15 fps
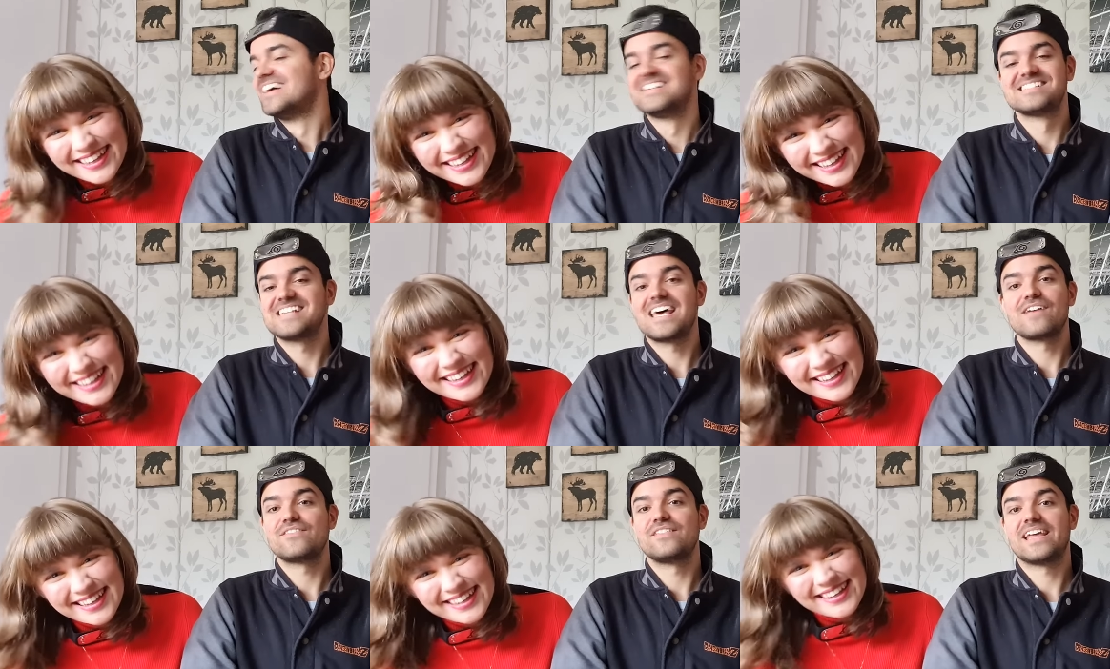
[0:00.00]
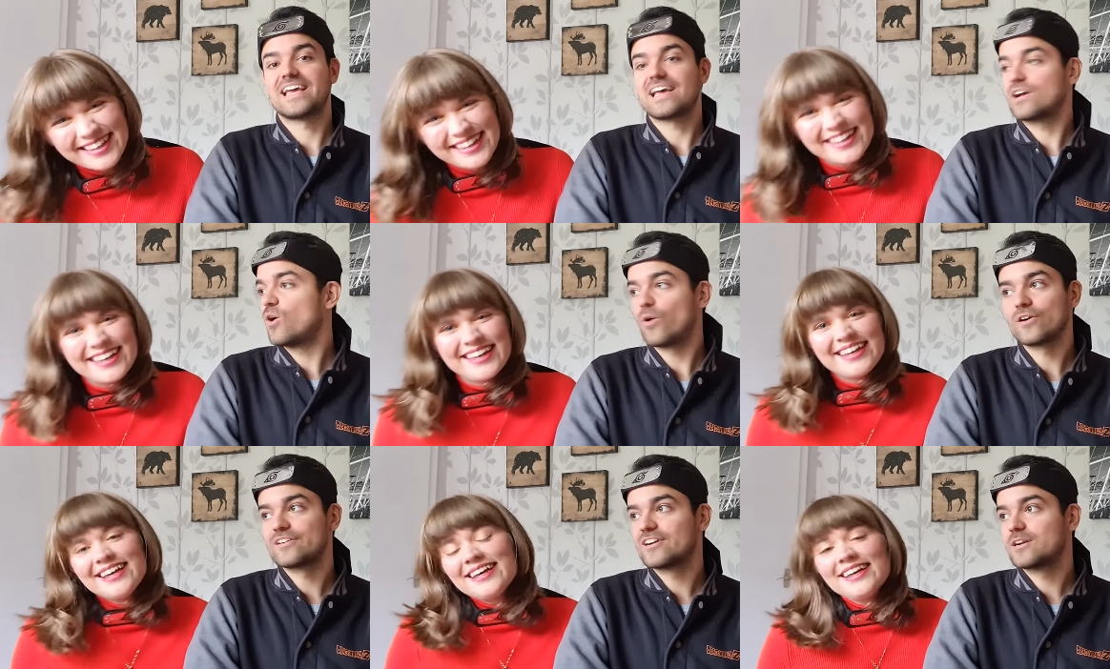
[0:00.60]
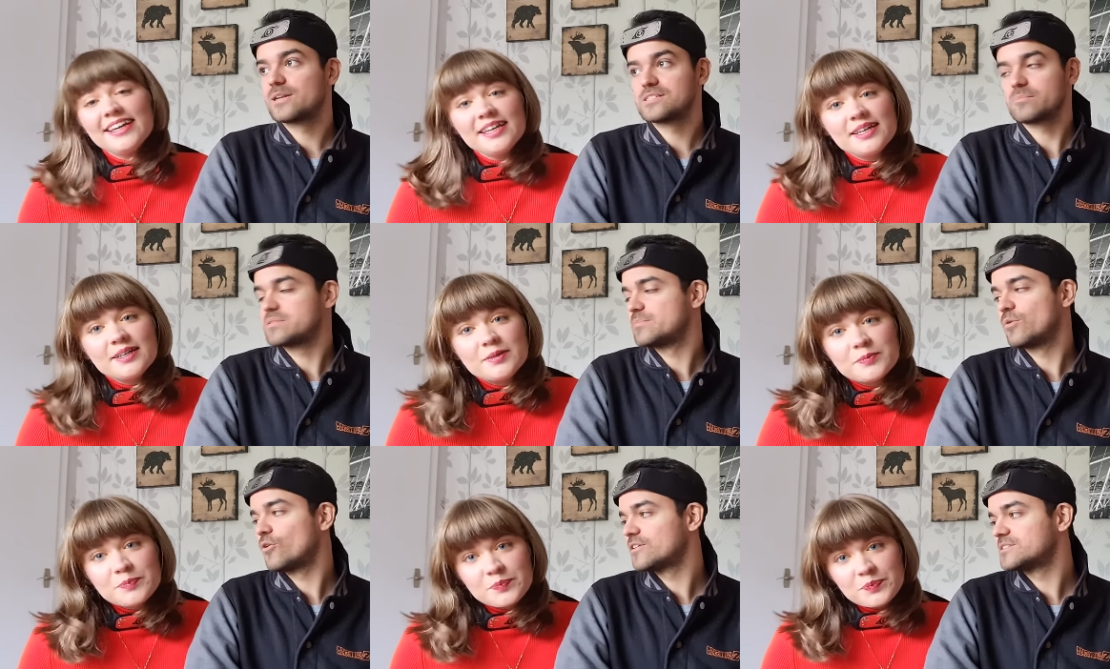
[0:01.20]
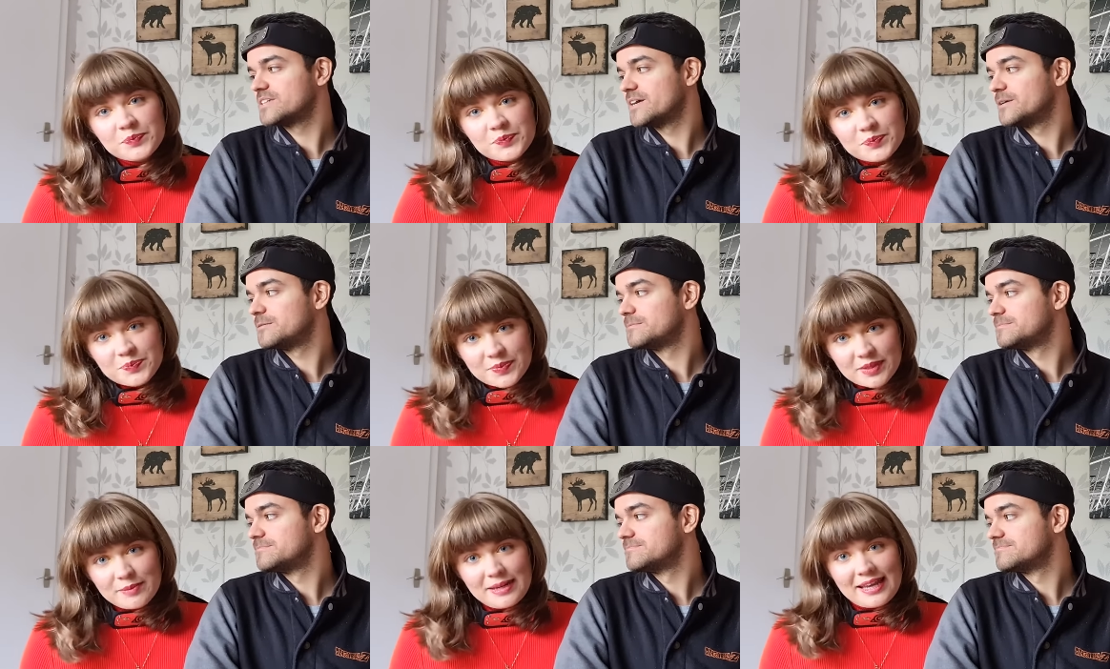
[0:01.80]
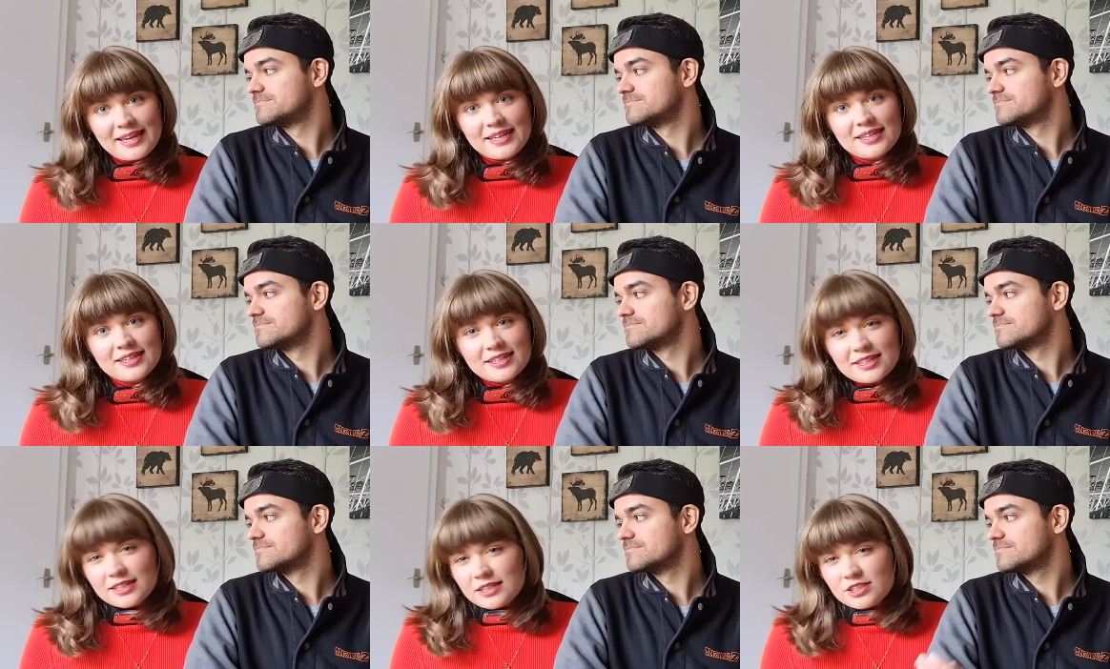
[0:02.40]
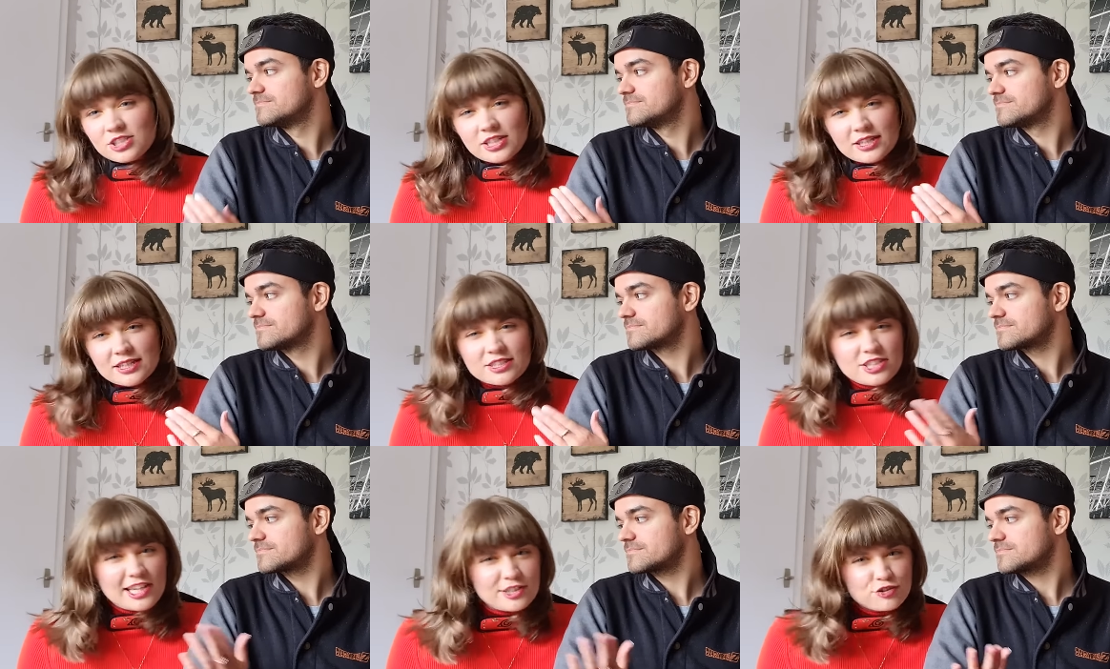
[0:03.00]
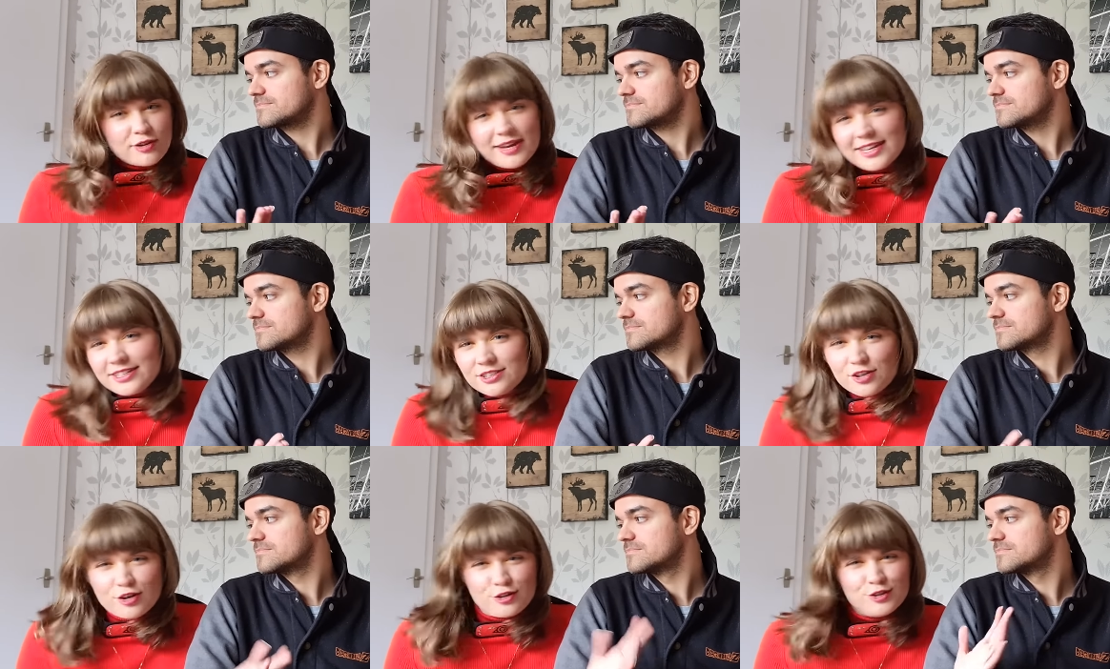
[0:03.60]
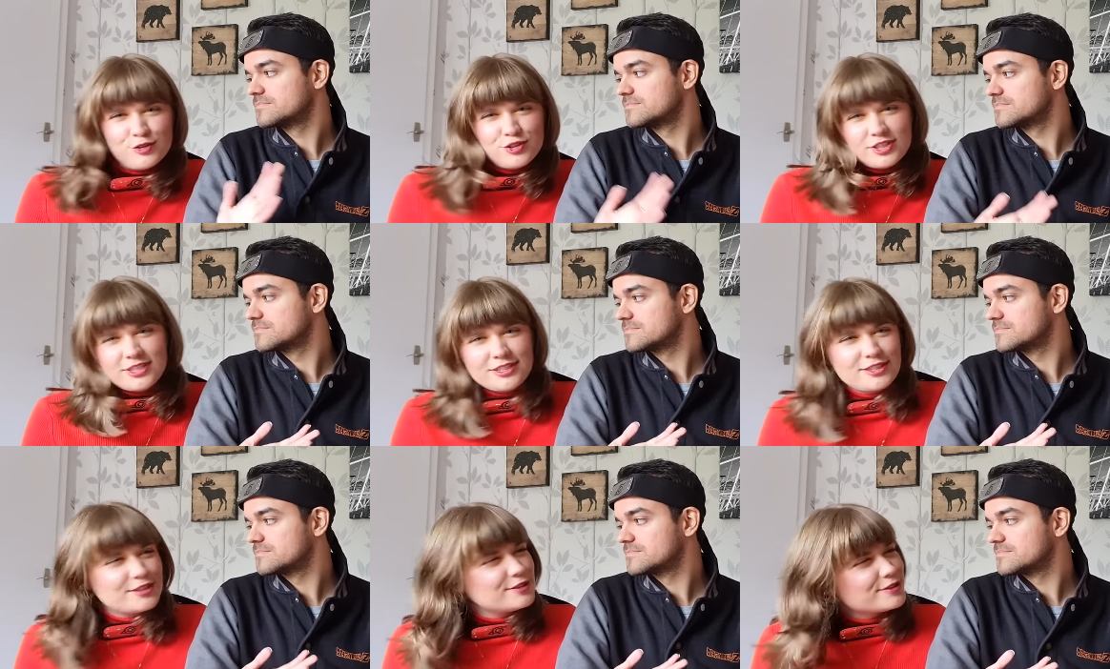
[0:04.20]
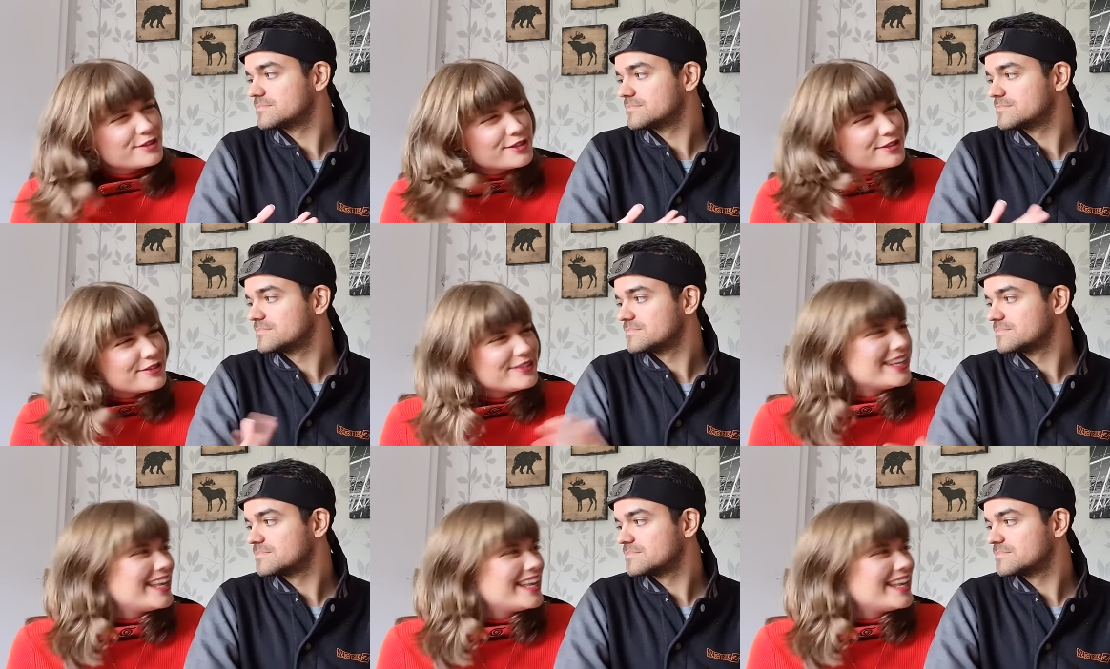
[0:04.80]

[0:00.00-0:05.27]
Speaker 1: they said if they get cornered, it's up to Boruto.
Speaker 2: Like, should, I try talk ninjutsu you?